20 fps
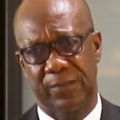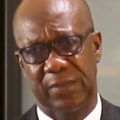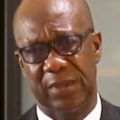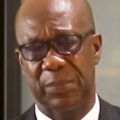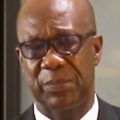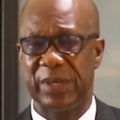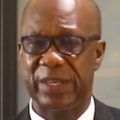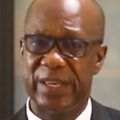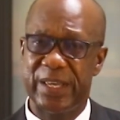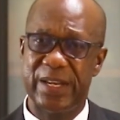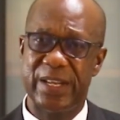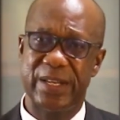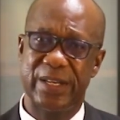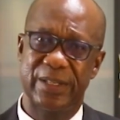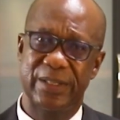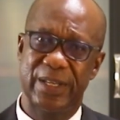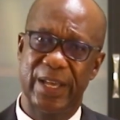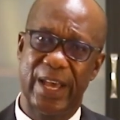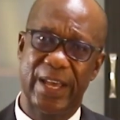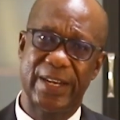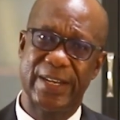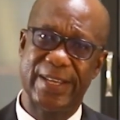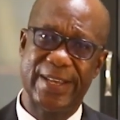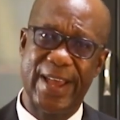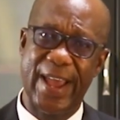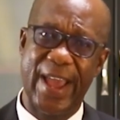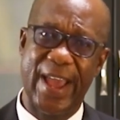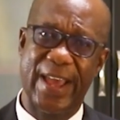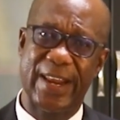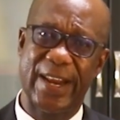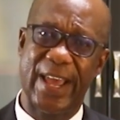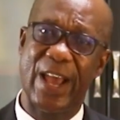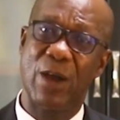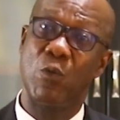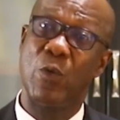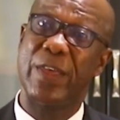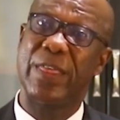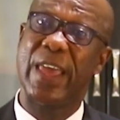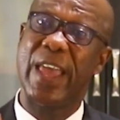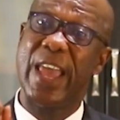the beginning and the end.
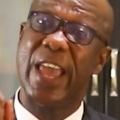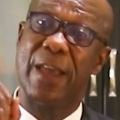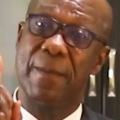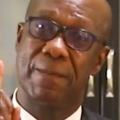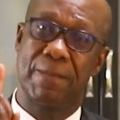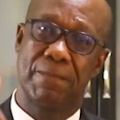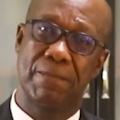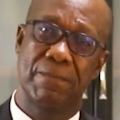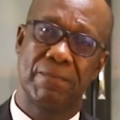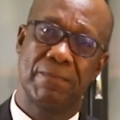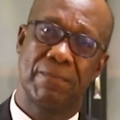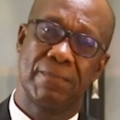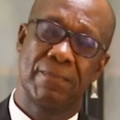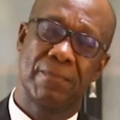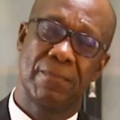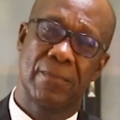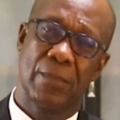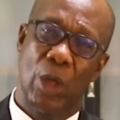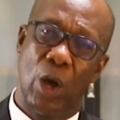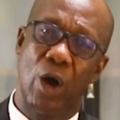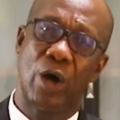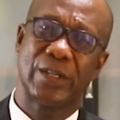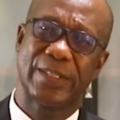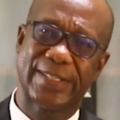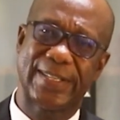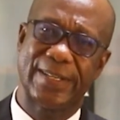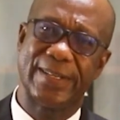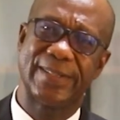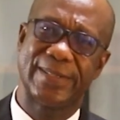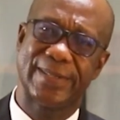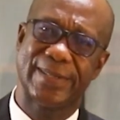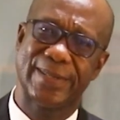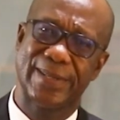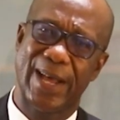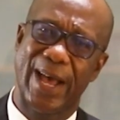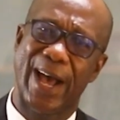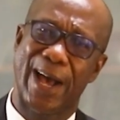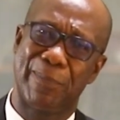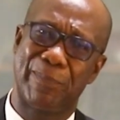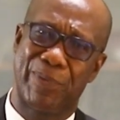And with Him, all things
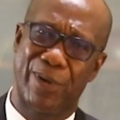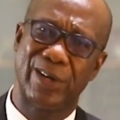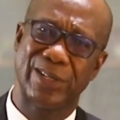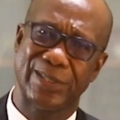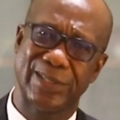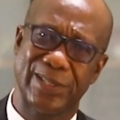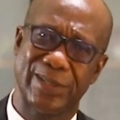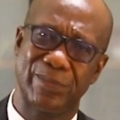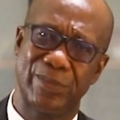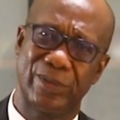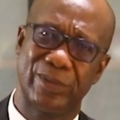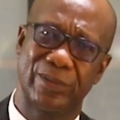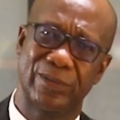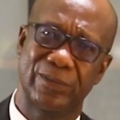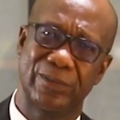are possible.